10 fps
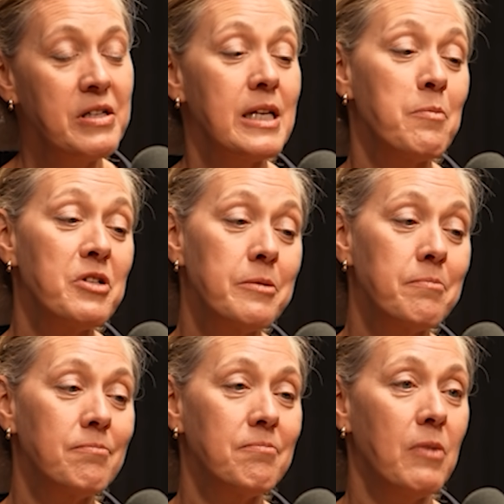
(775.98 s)
Some of
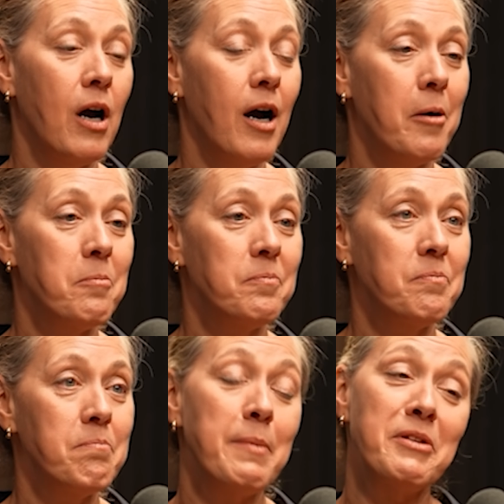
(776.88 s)
them
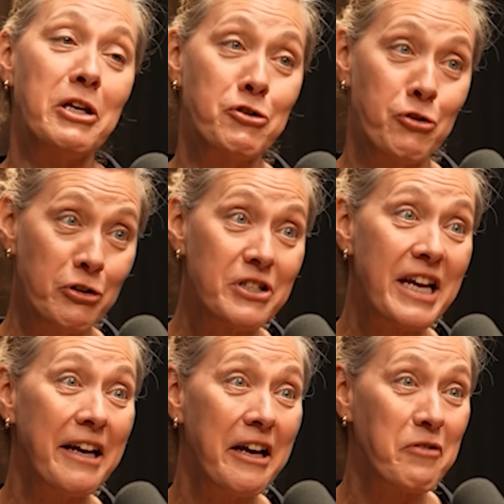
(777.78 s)
um, maybe they
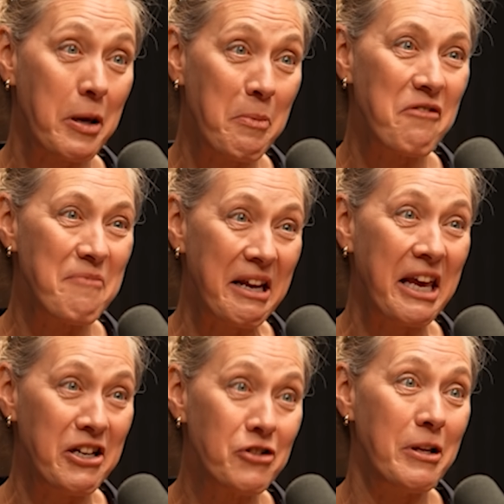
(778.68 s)
shouldn't have come off
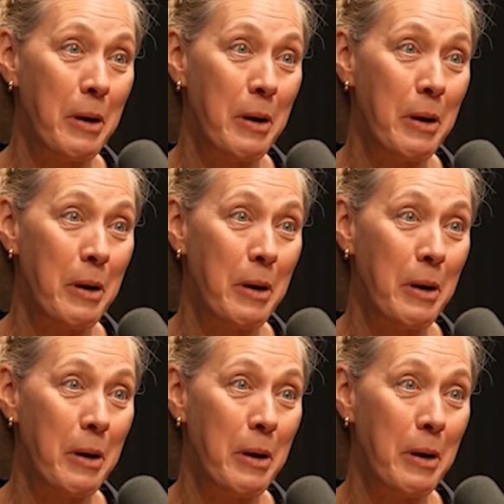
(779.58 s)
medication.